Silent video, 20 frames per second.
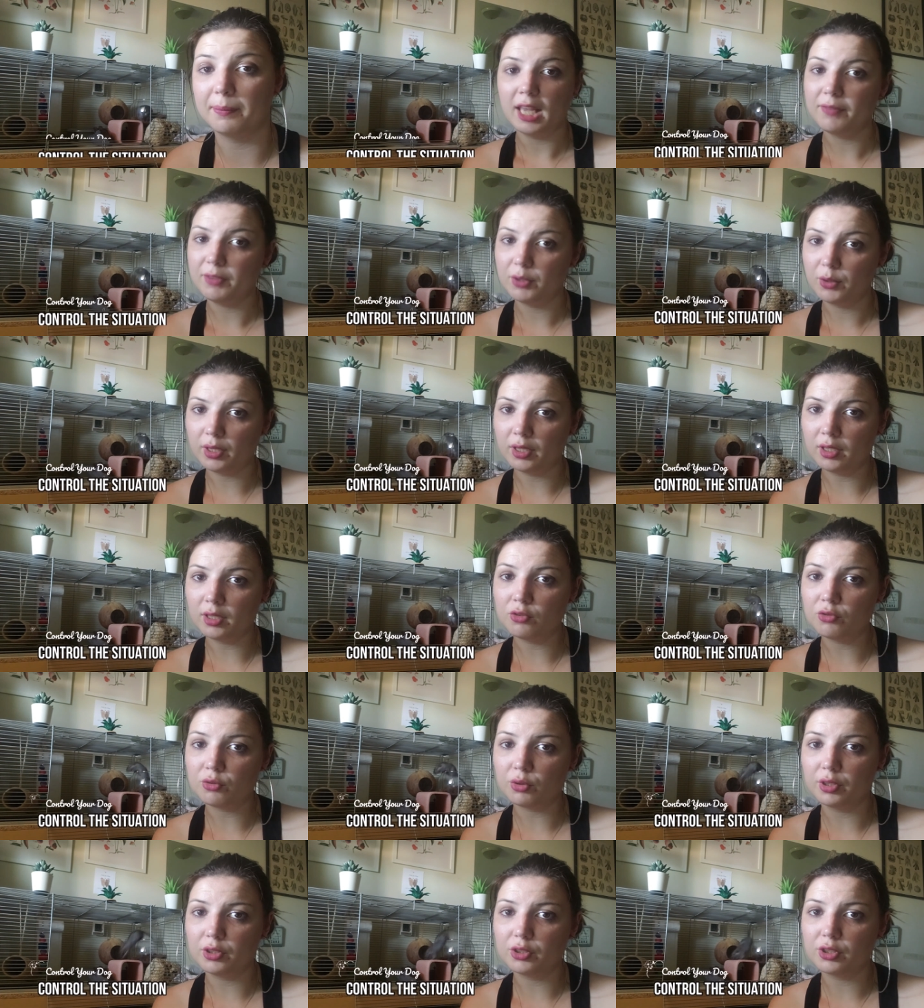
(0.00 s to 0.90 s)
If you can
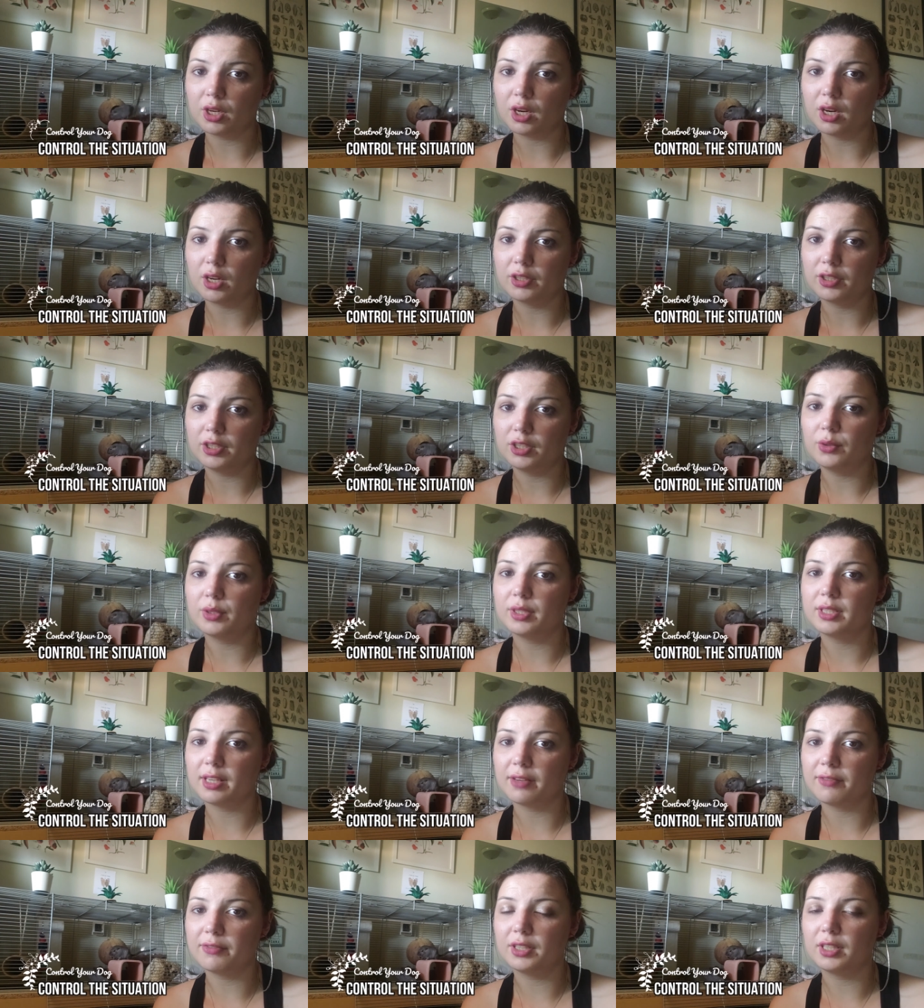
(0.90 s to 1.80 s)
control your dog, you can
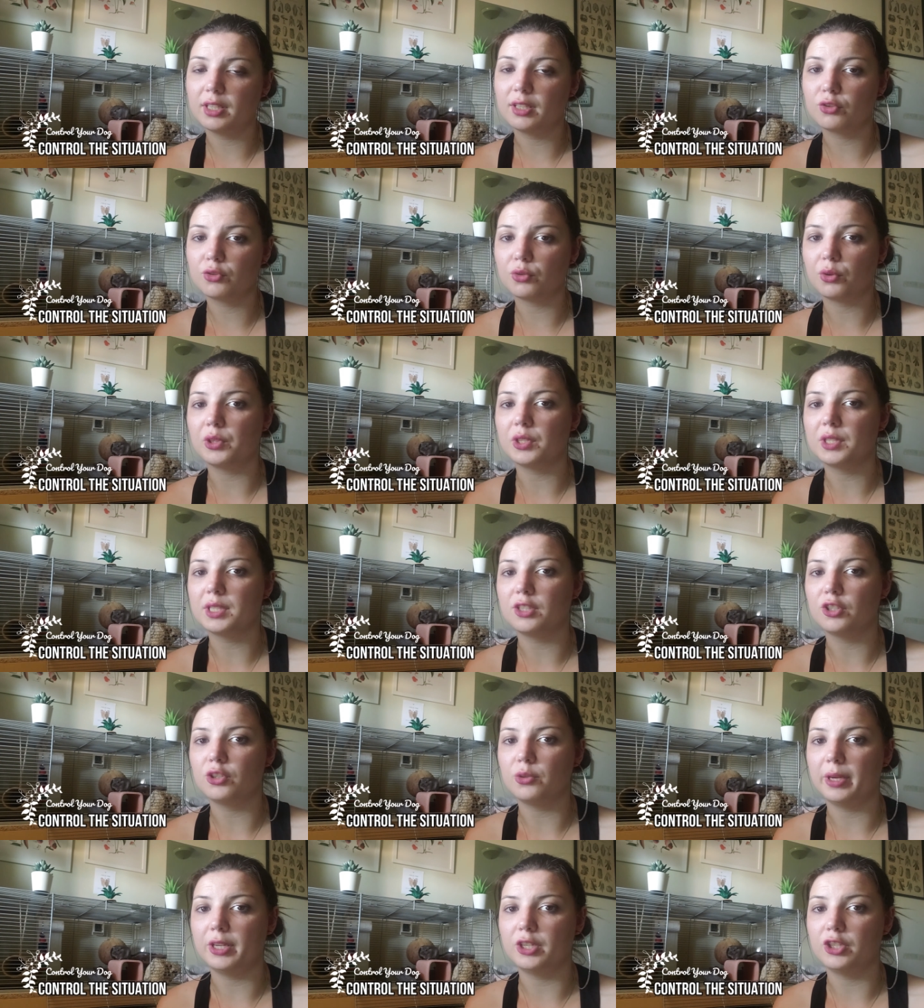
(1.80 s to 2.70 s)
definitely control the
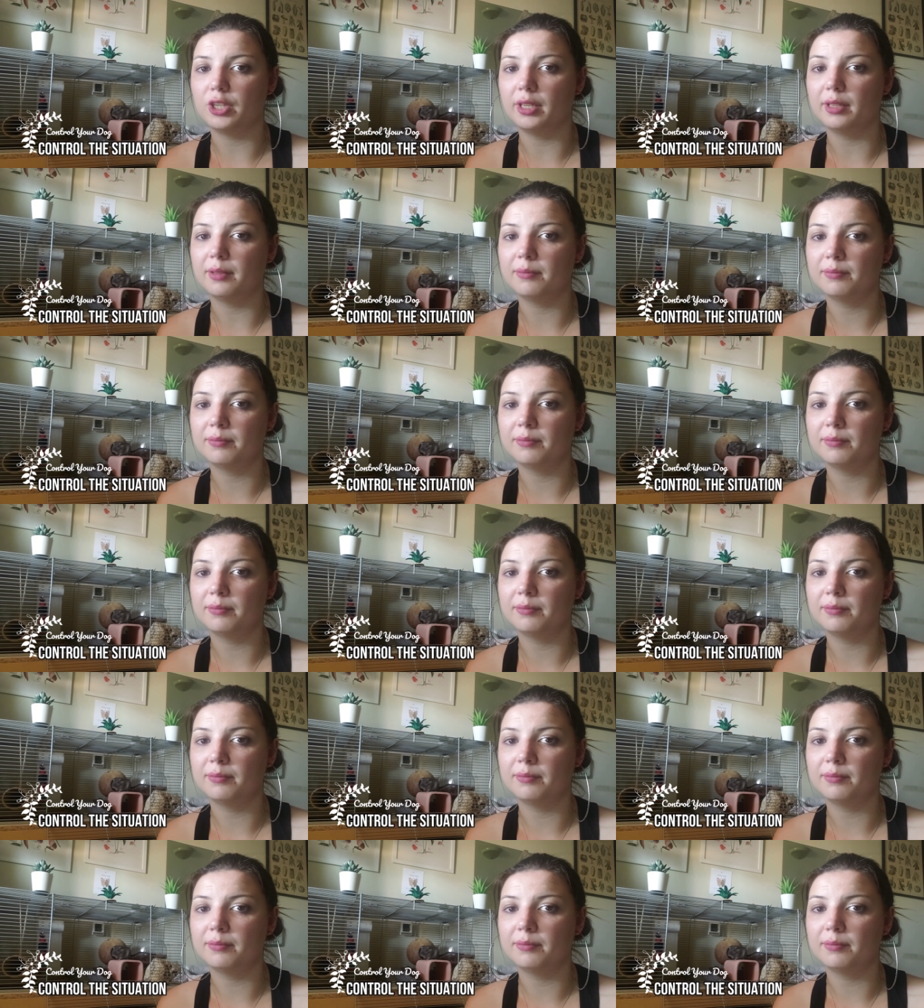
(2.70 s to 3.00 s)
situation.